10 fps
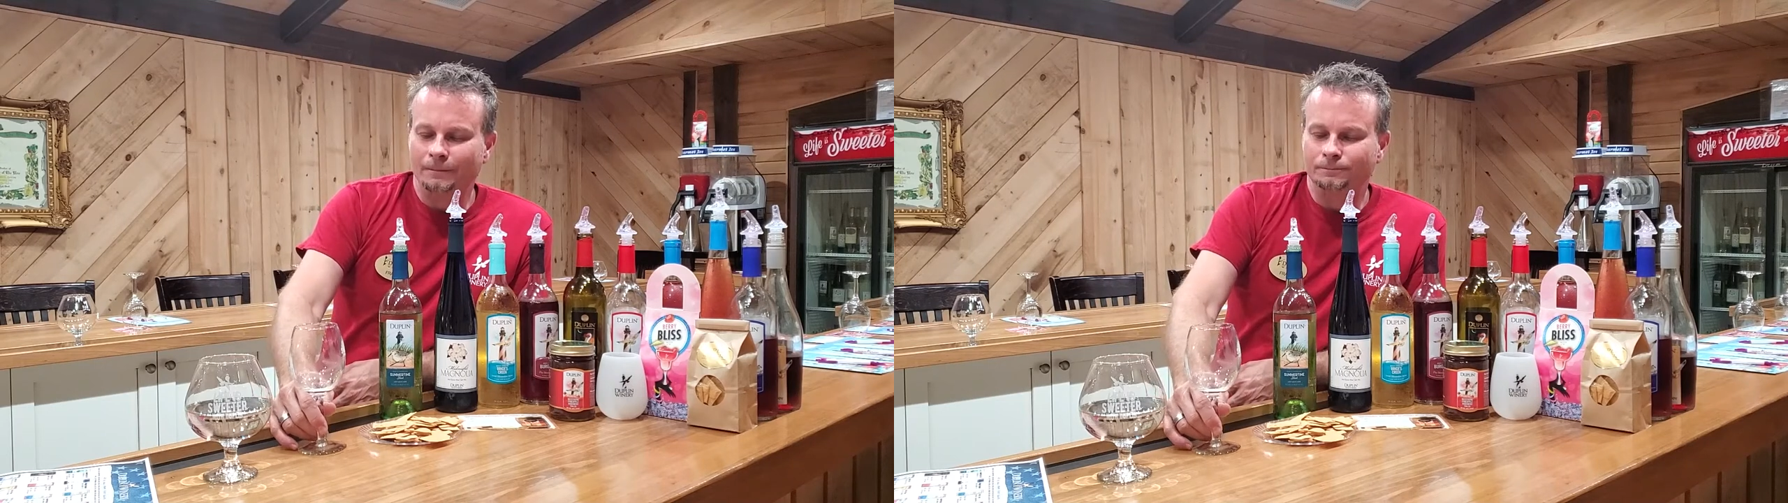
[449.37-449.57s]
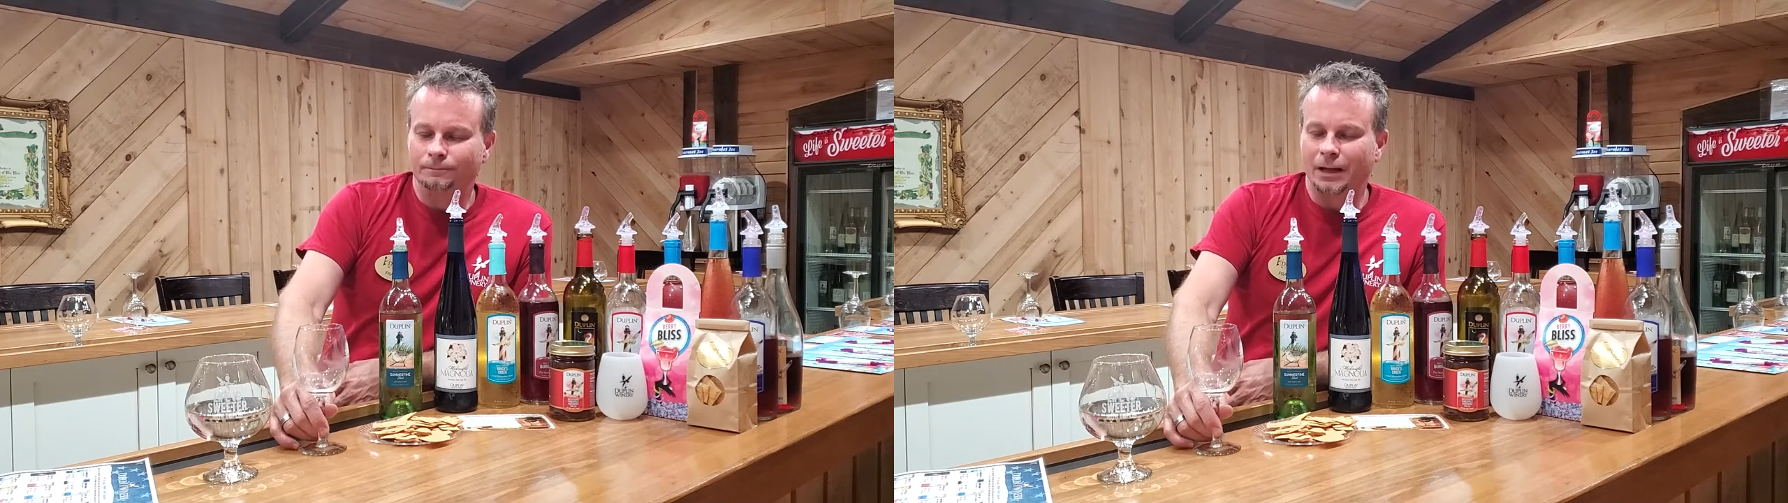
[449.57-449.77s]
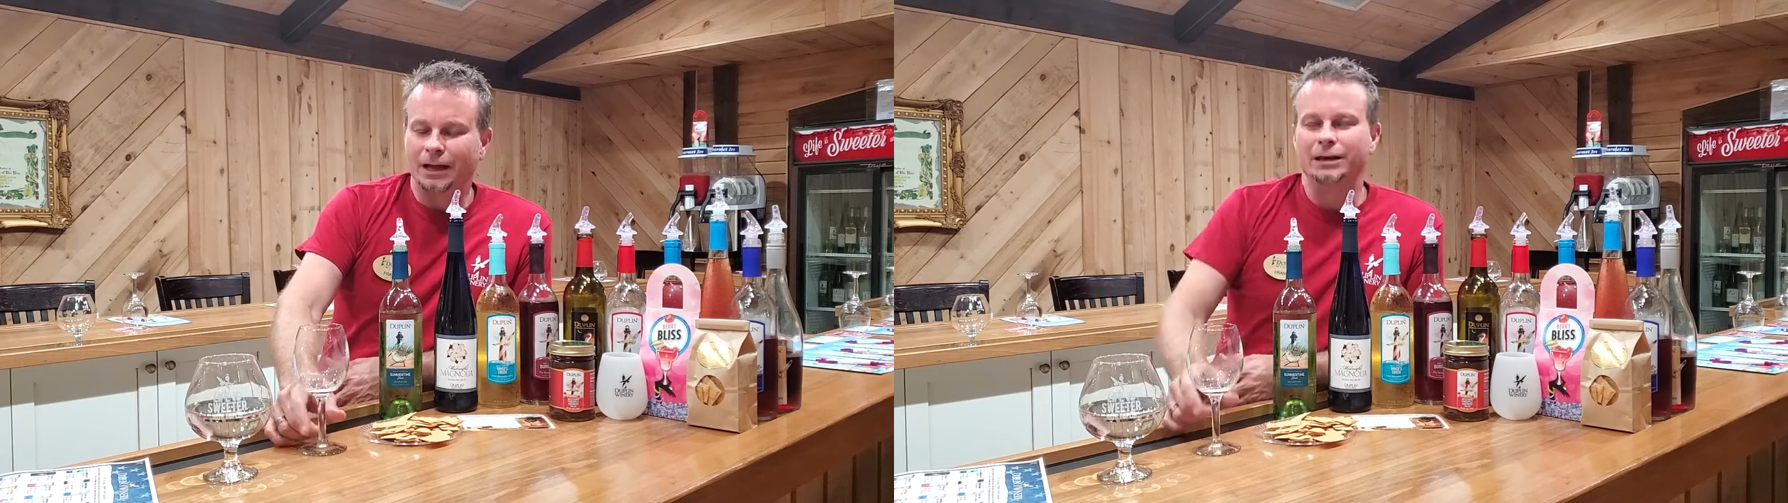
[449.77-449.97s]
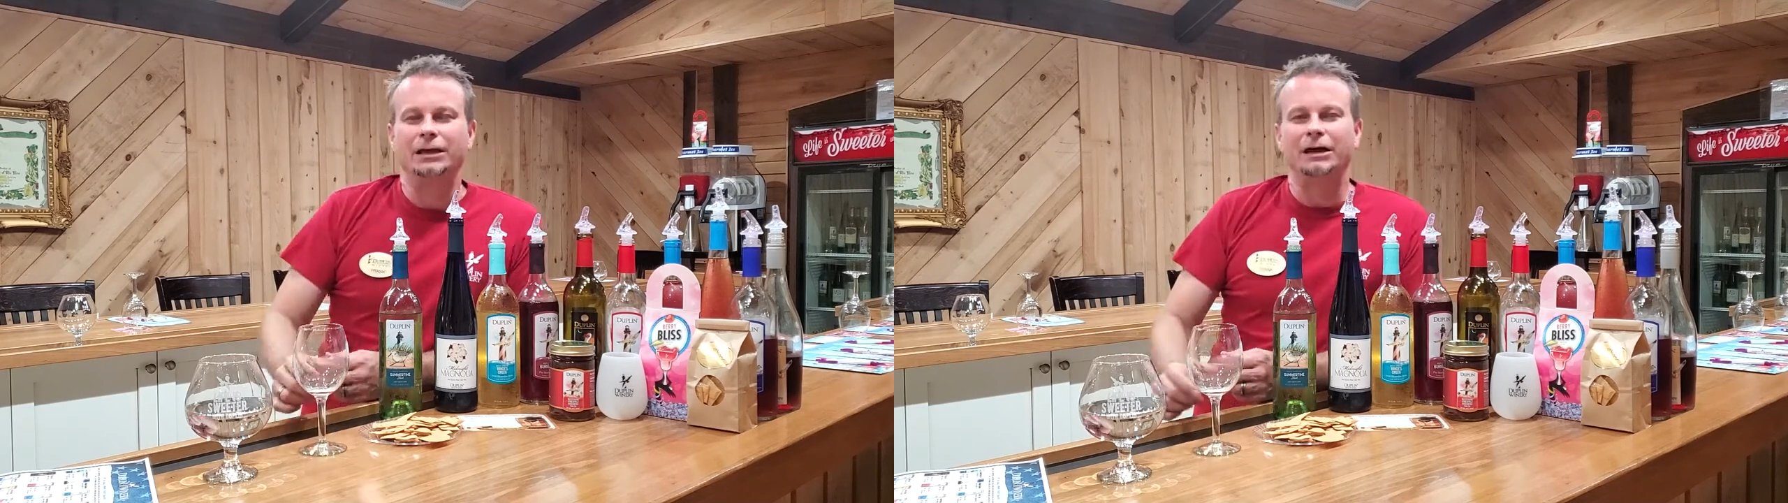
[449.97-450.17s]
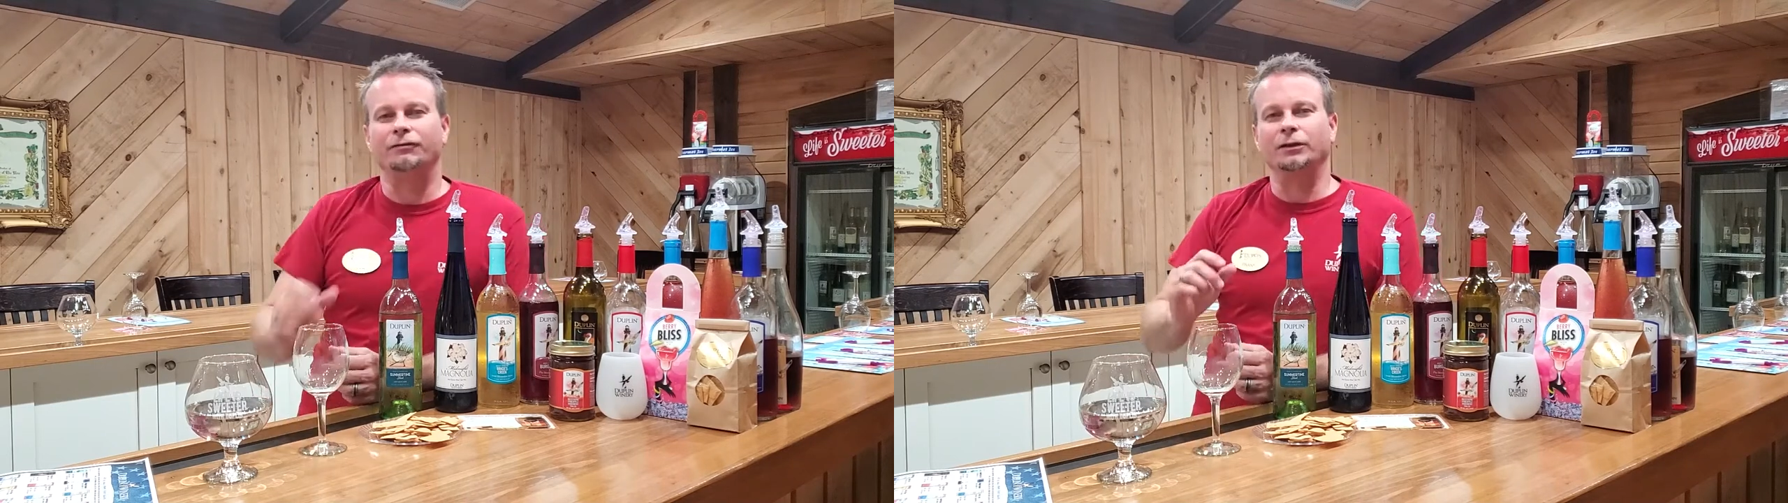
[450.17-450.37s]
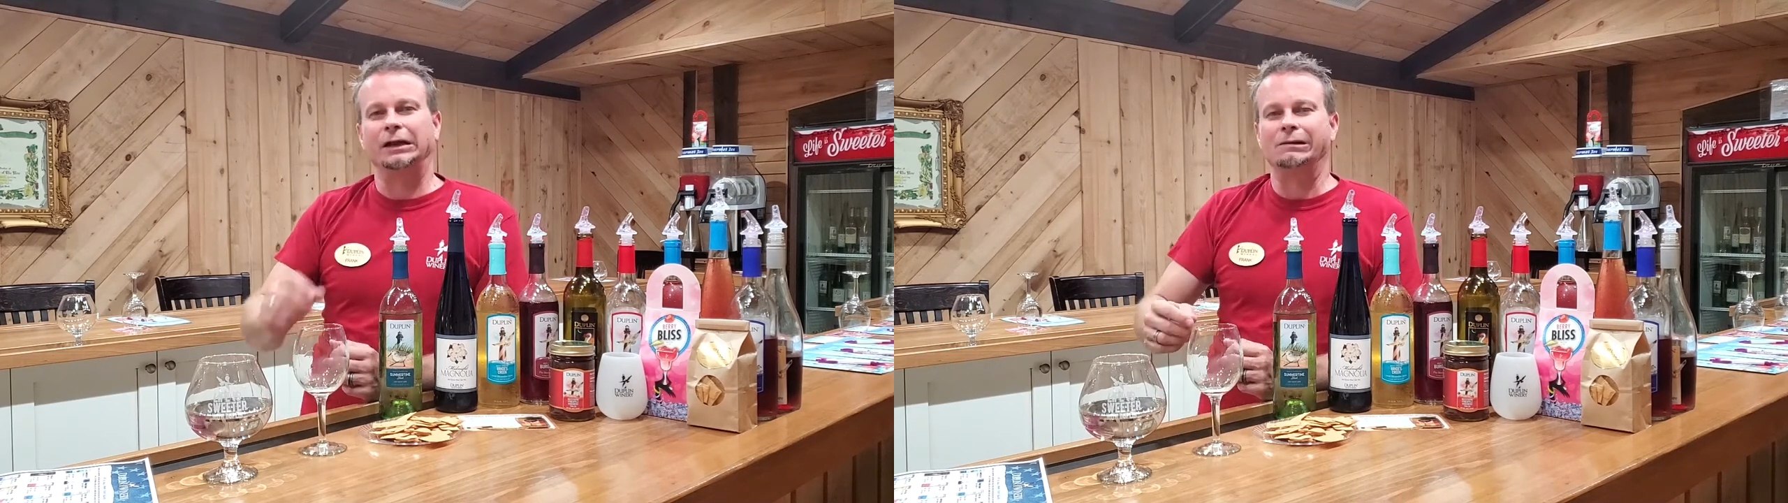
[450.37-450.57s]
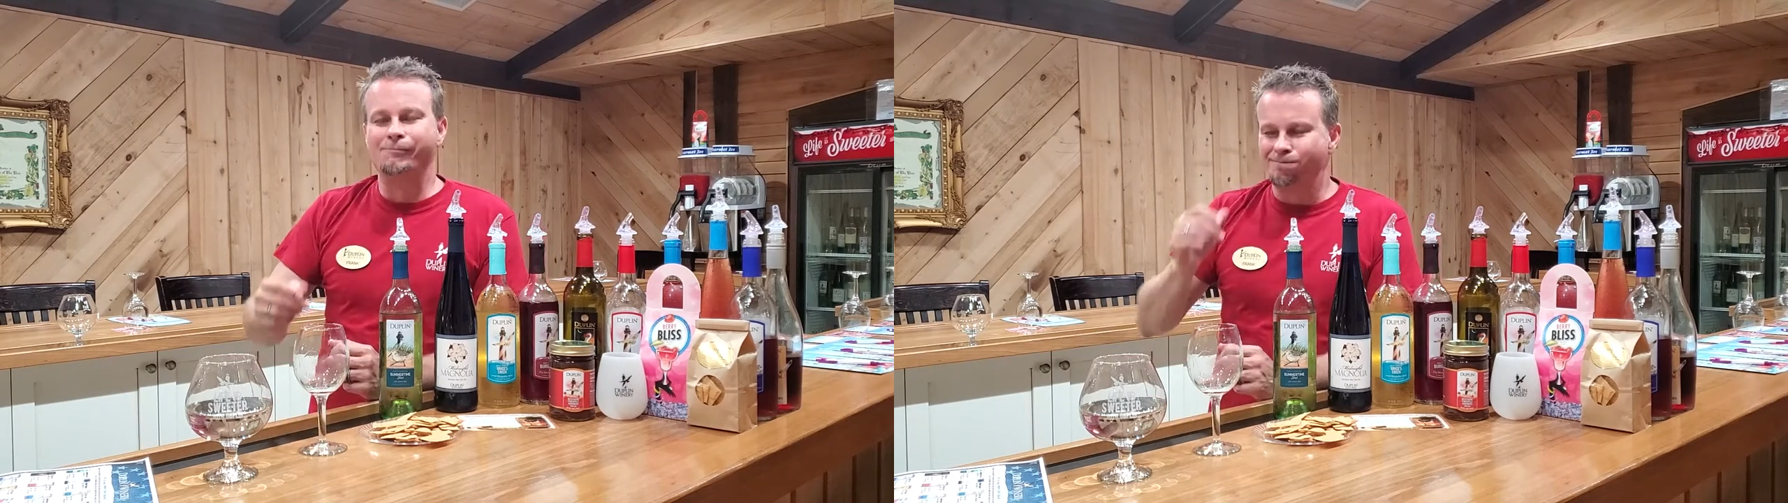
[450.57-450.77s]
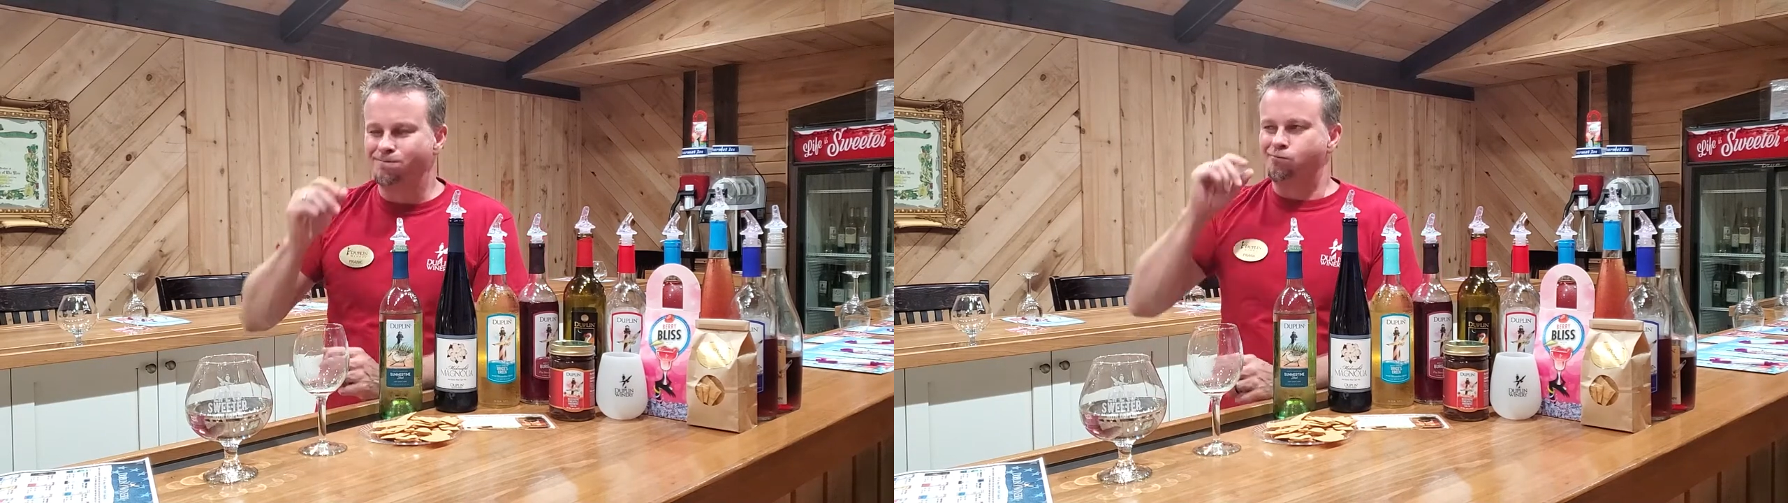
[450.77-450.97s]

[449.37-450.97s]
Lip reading: I can definitely